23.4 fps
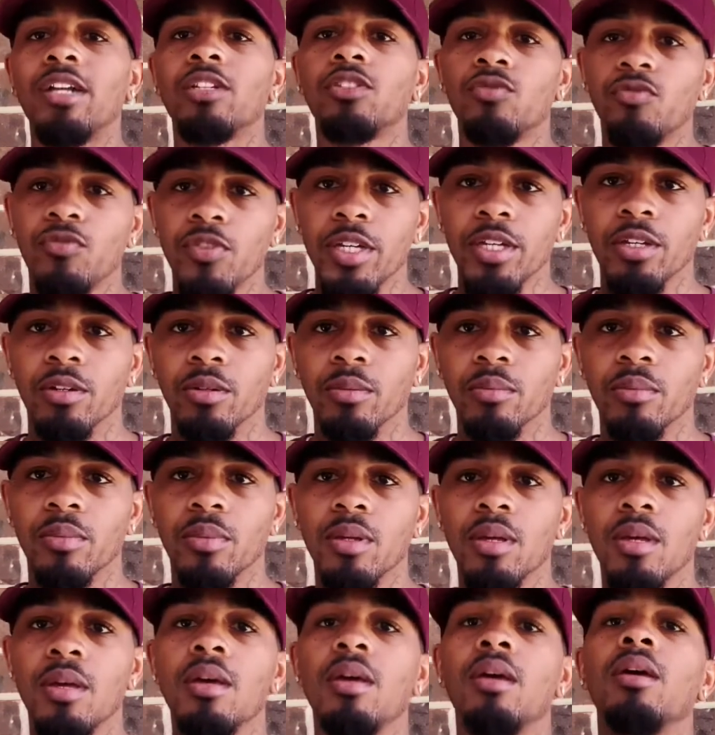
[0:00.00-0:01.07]
film.
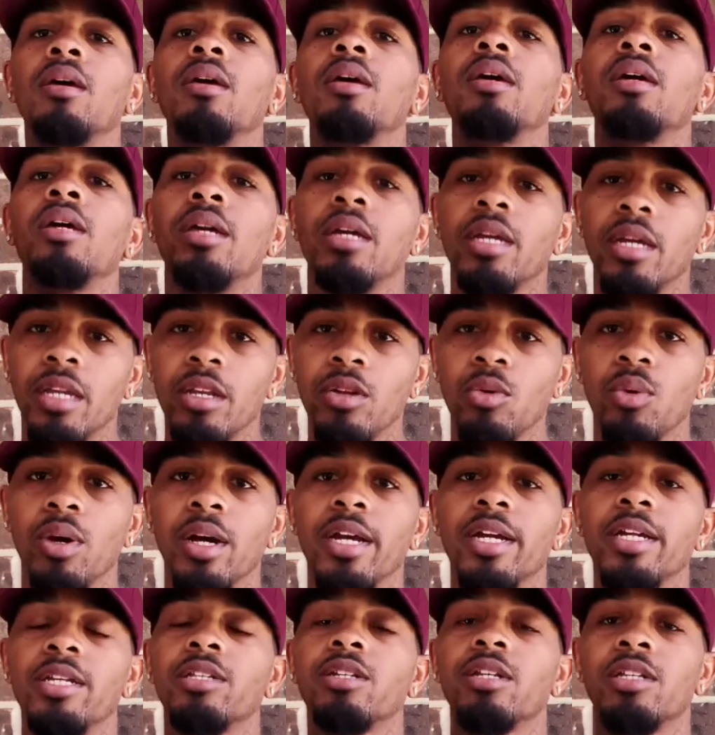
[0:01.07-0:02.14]

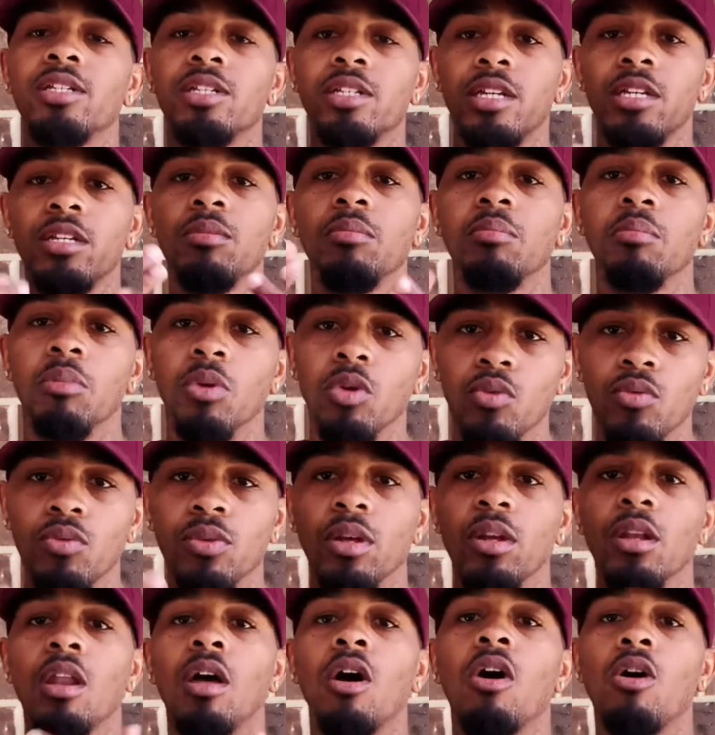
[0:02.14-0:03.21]
Anyways, let's keep moving
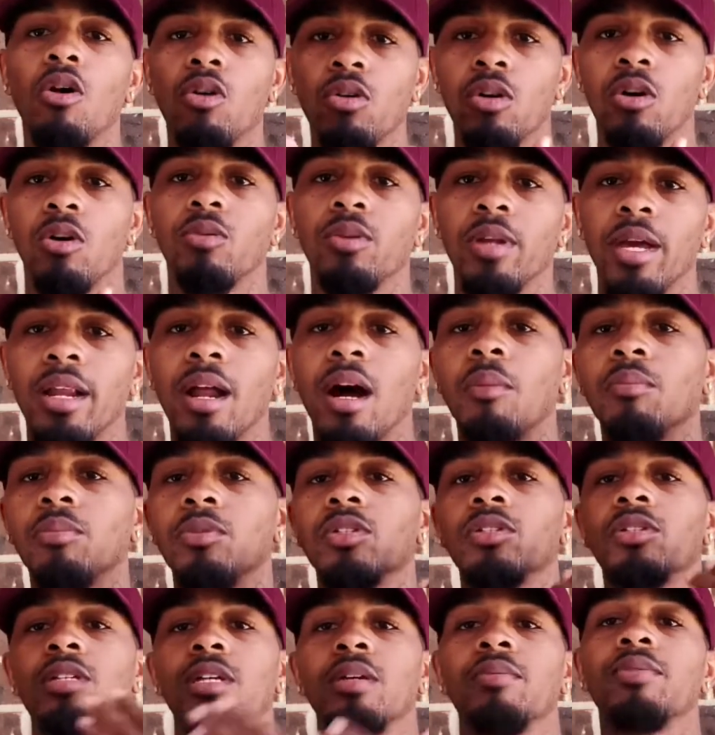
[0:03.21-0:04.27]
along on that. I'm
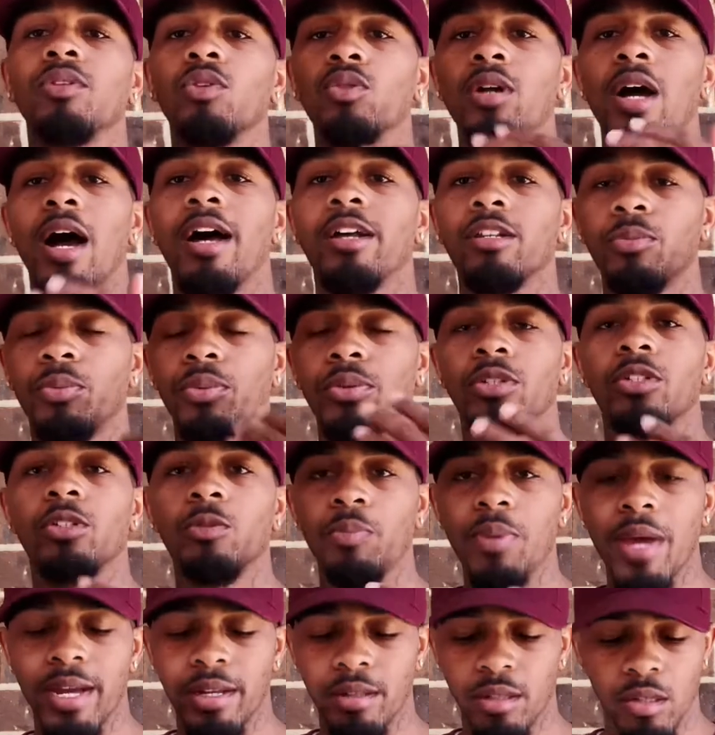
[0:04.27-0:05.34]
just giving you guys
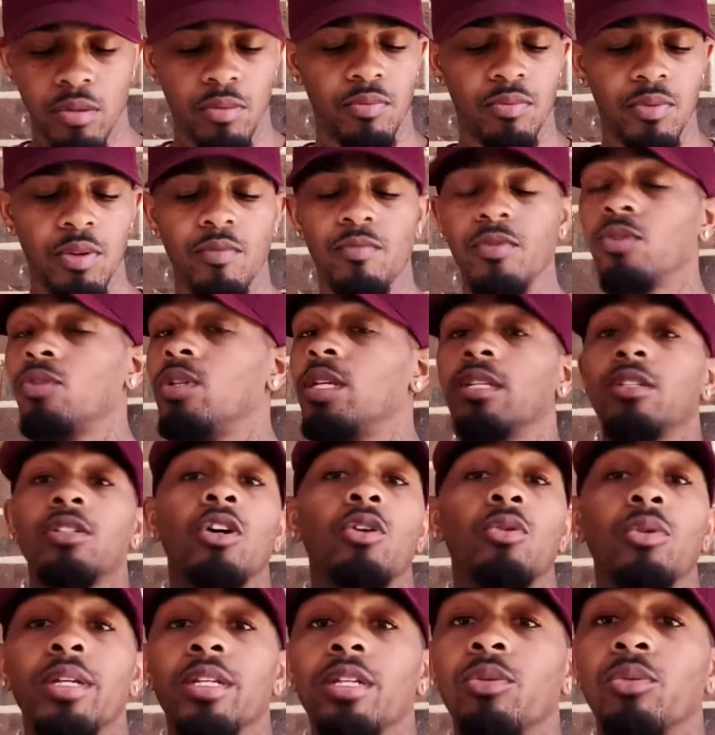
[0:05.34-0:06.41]
perspective. If you didn't
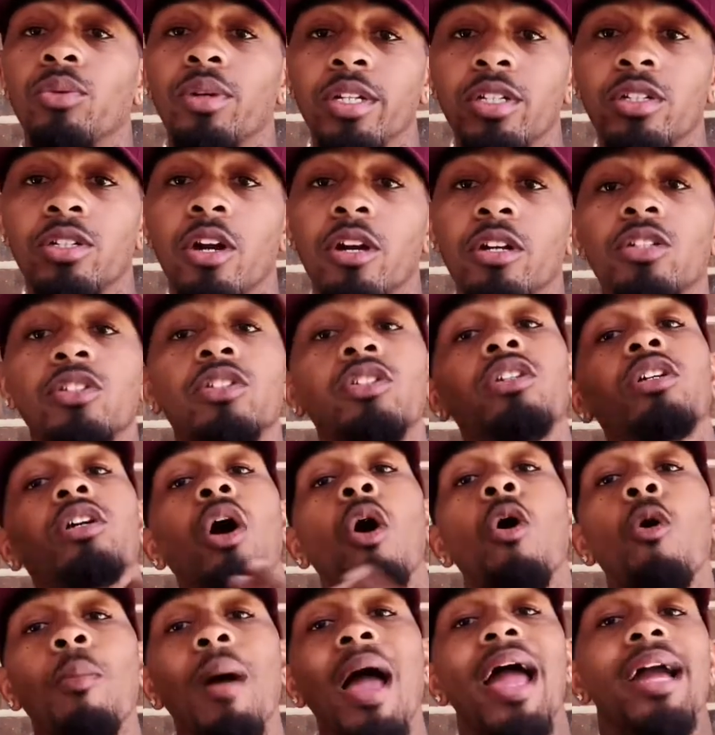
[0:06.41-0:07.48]
do any research,
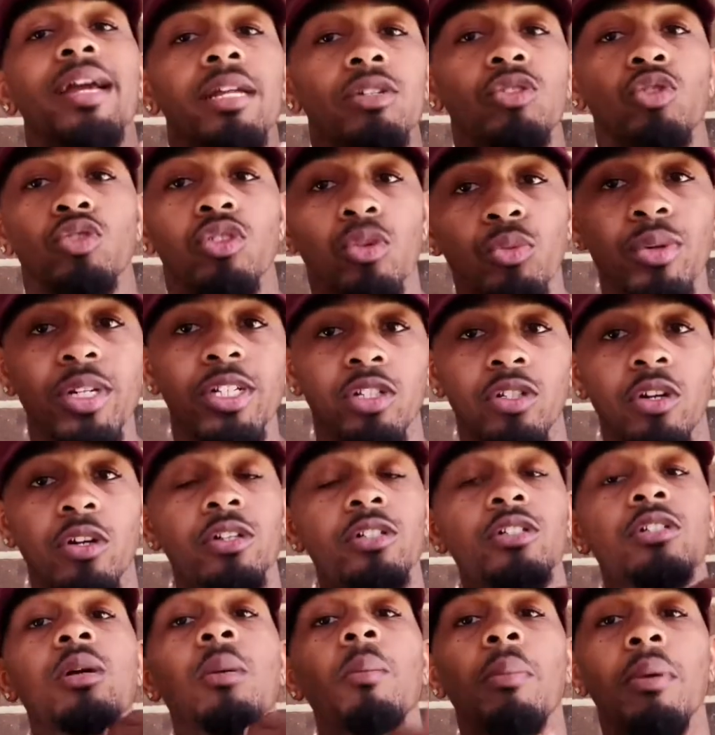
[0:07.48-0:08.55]
go back and do your research,
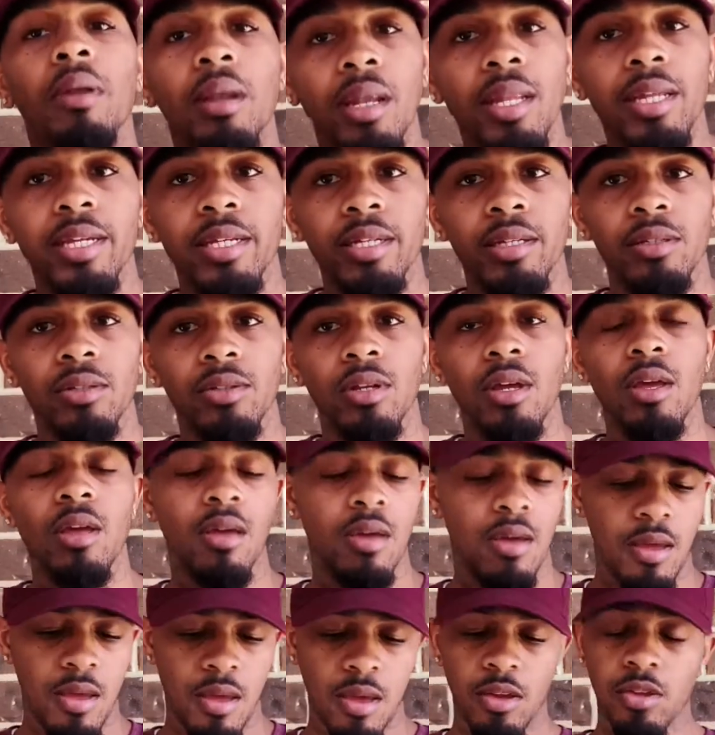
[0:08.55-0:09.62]
please.
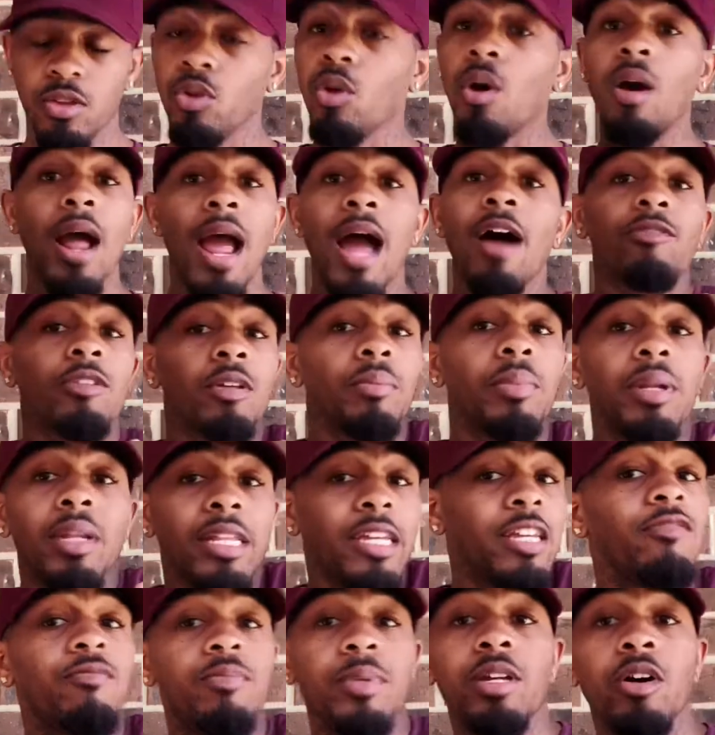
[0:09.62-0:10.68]
You don't have to
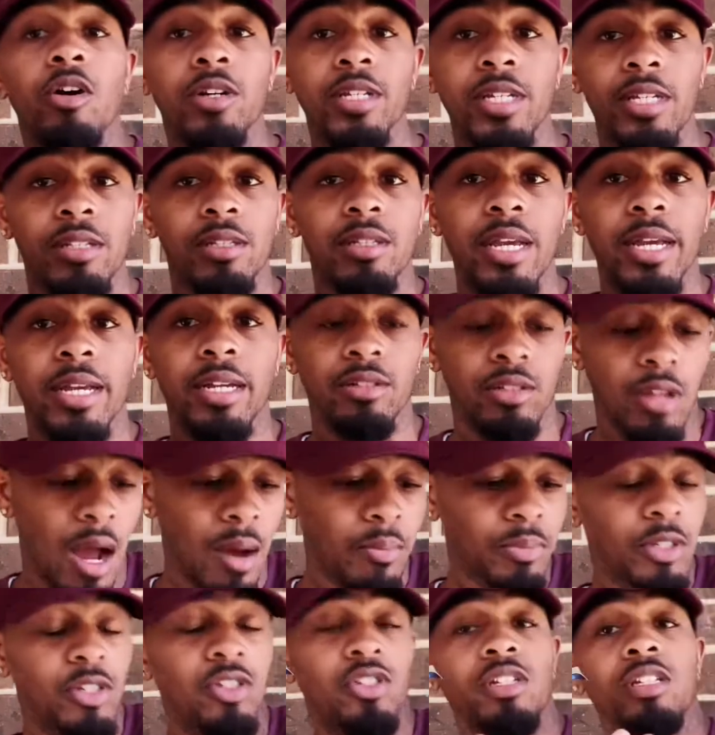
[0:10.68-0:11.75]
believe me on these things. I'm
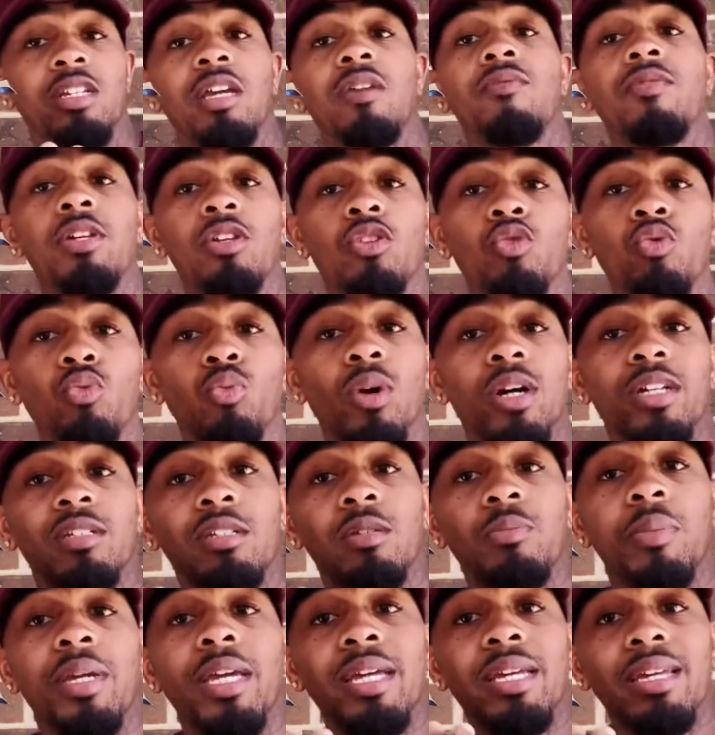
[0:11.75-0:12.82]
just giving you what's
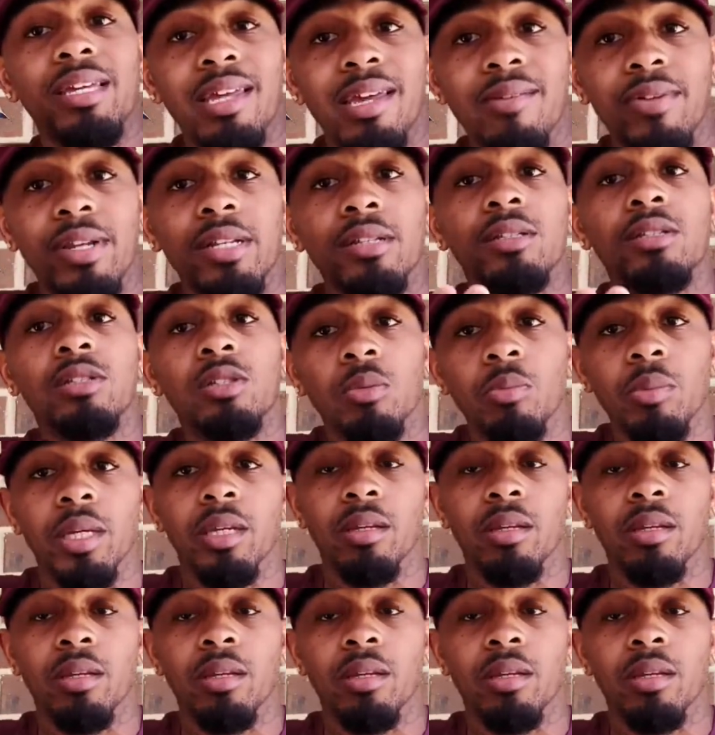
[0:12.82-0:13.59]
being given to me.